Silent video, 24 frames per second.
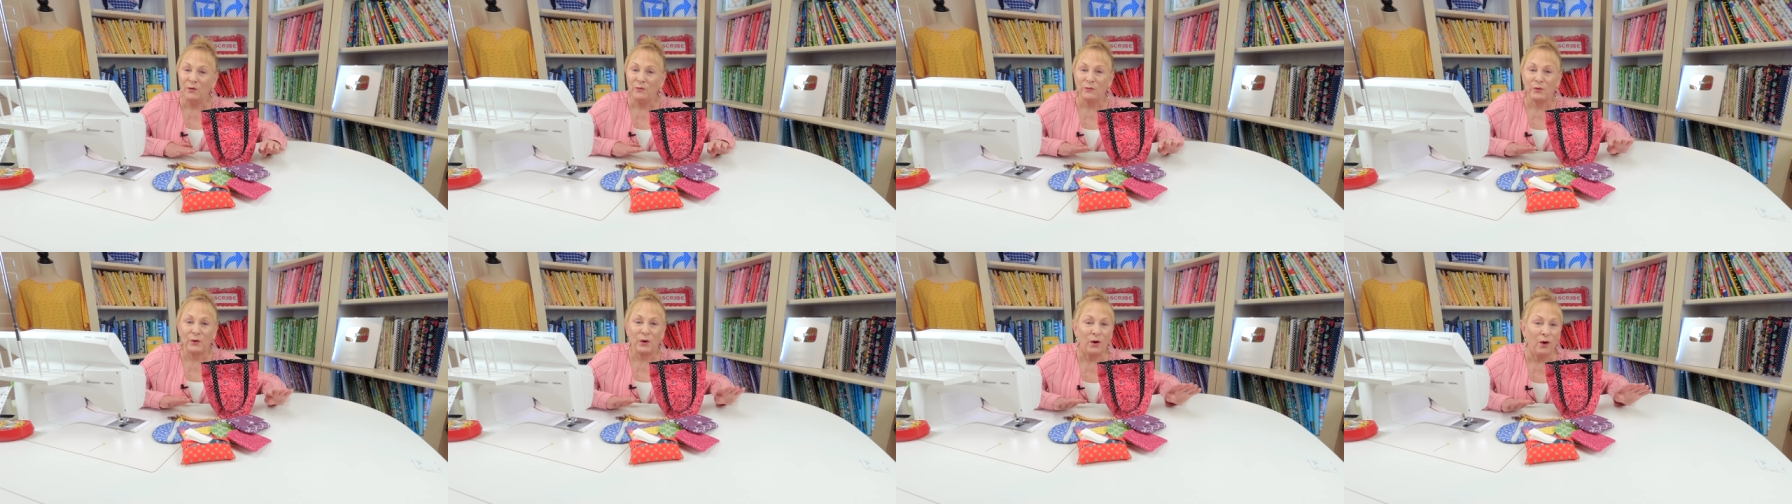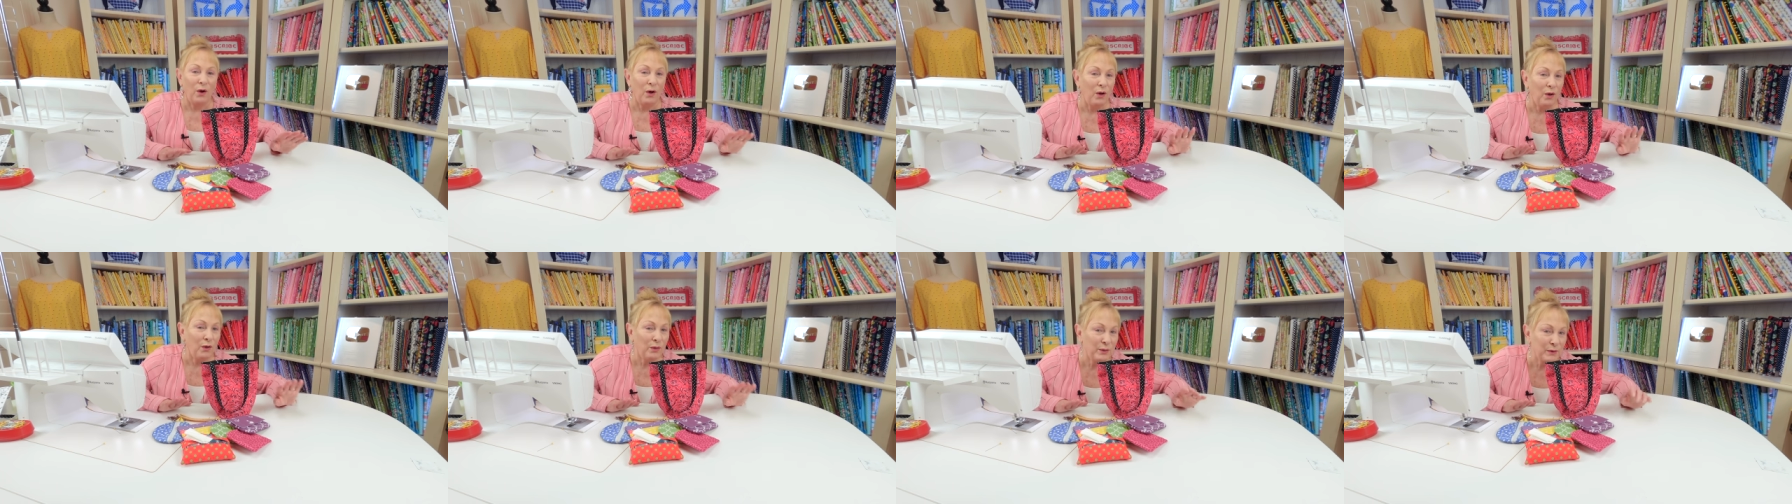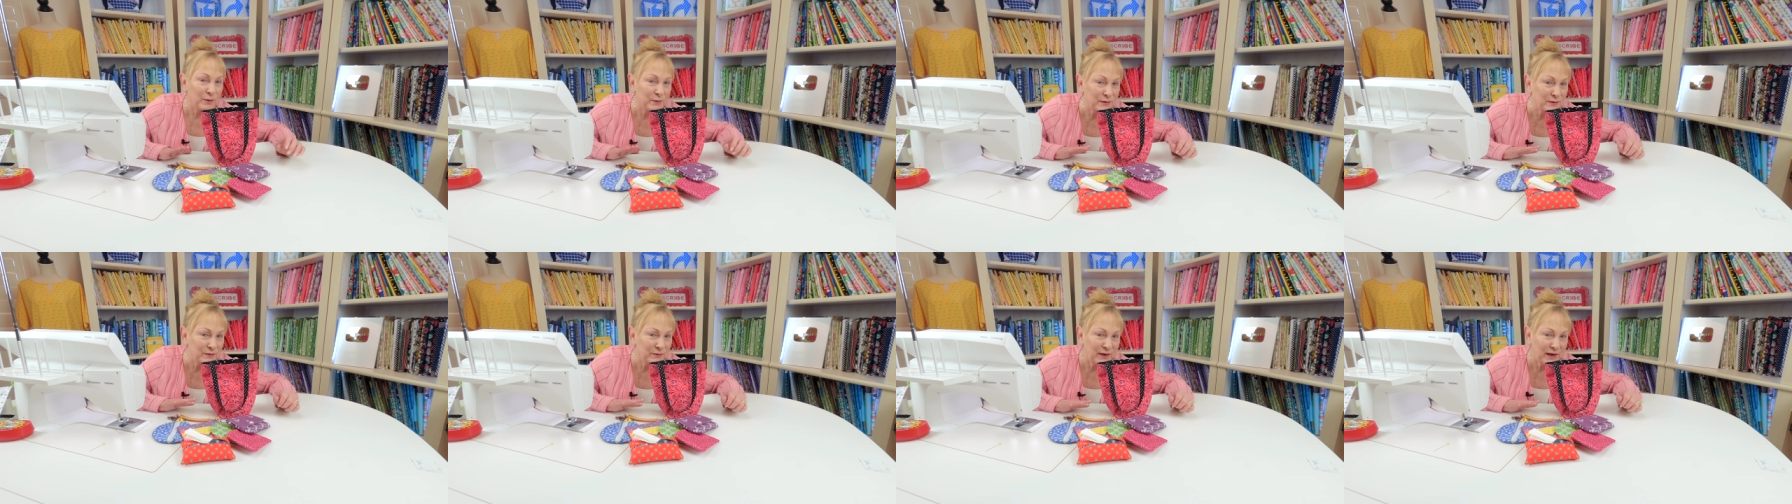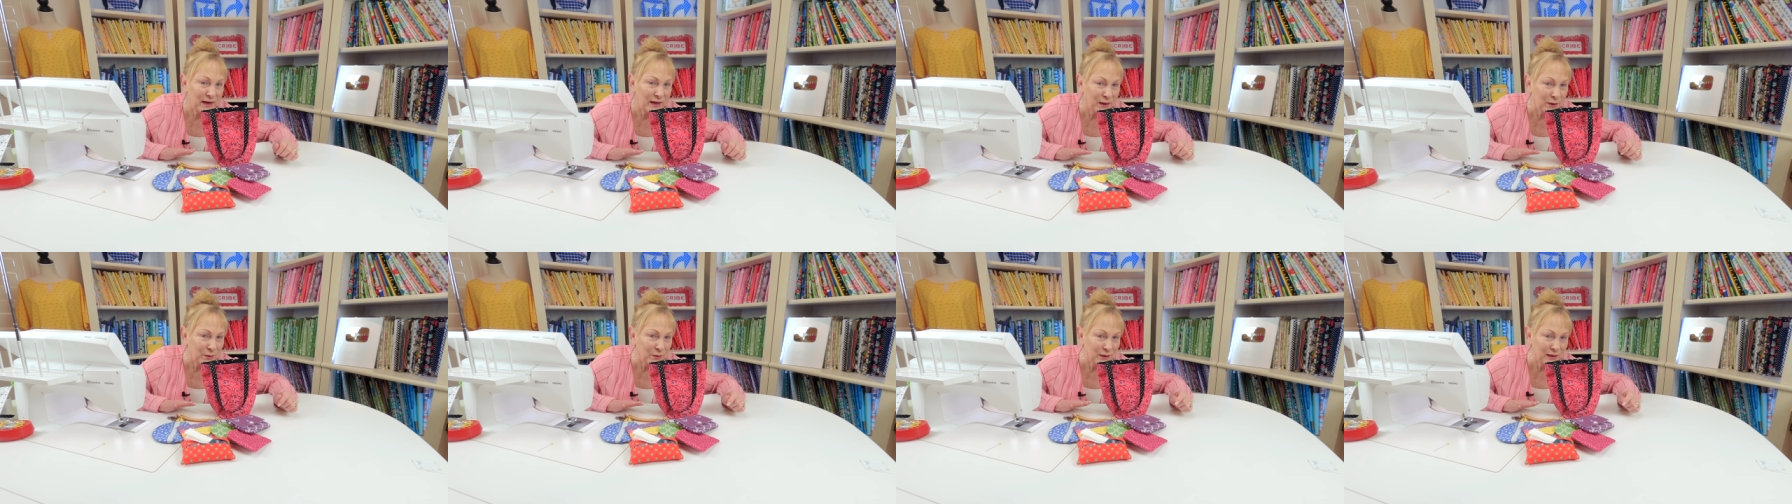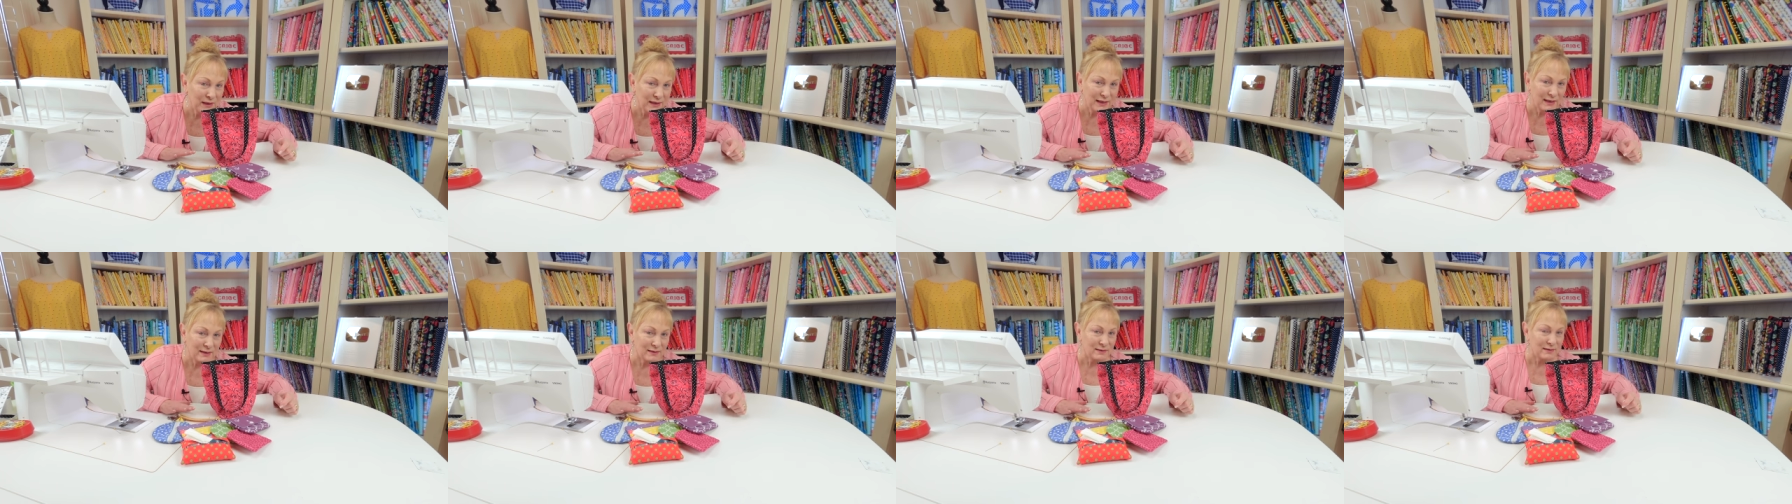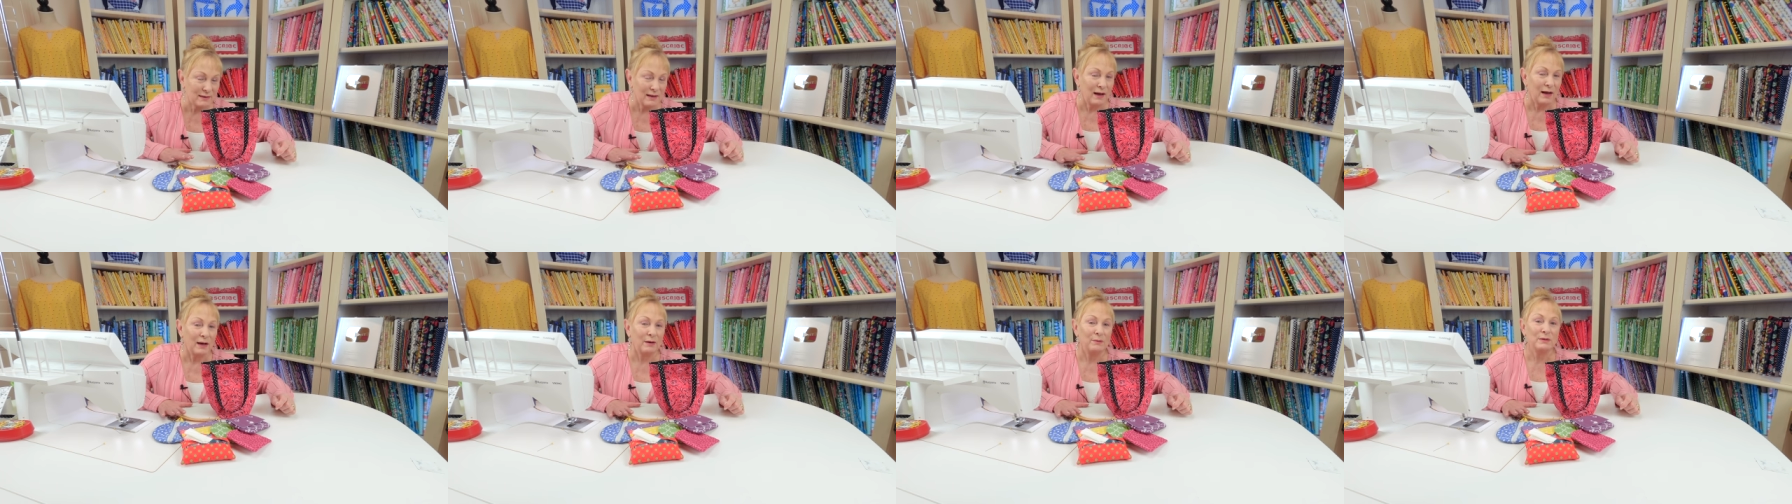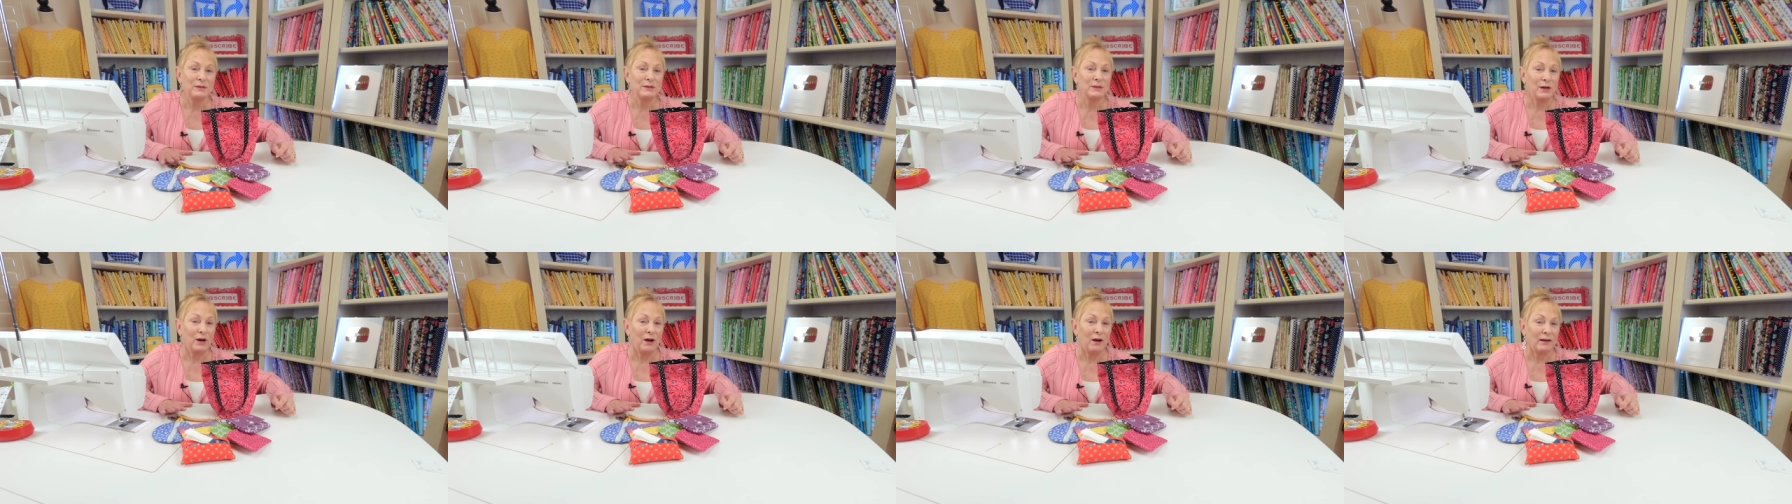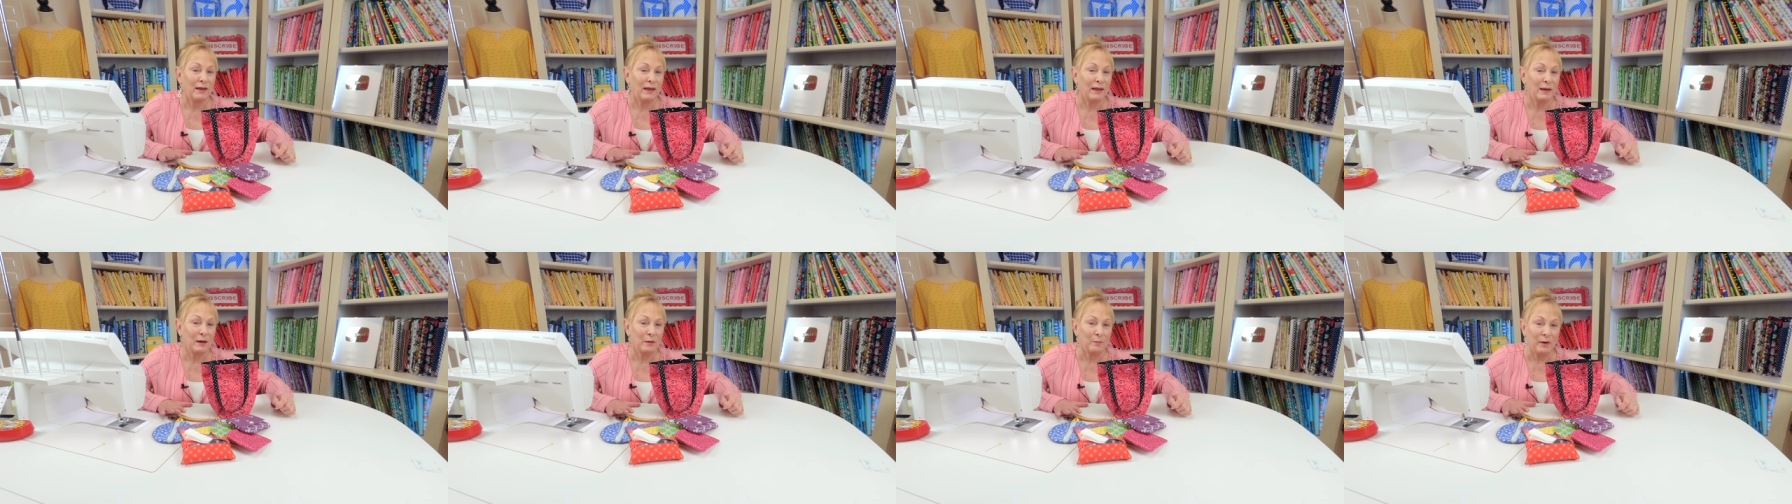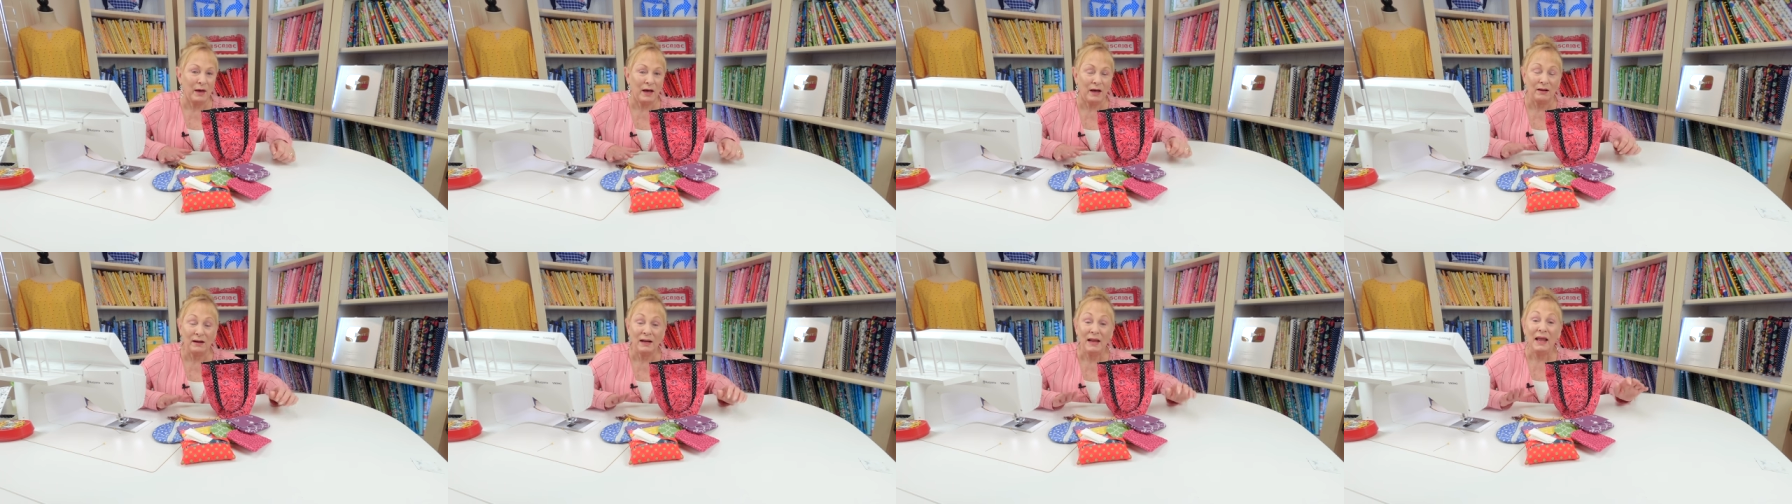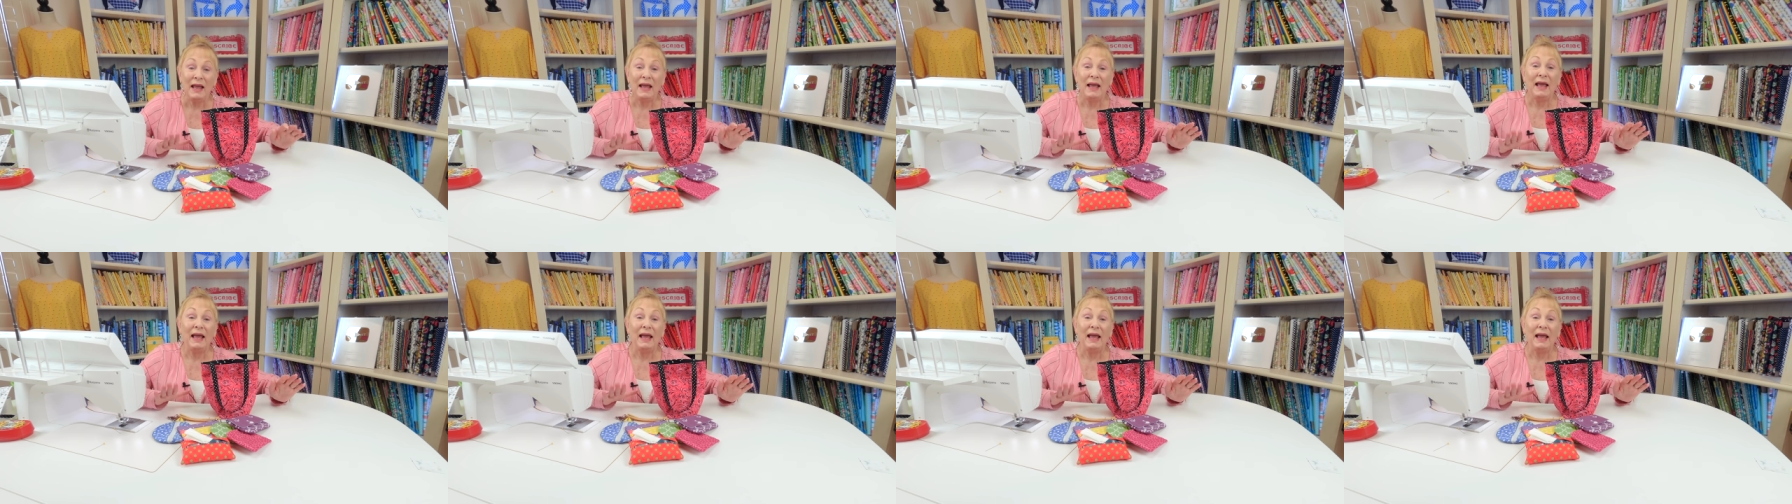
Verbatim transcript: for all those video links I was talking about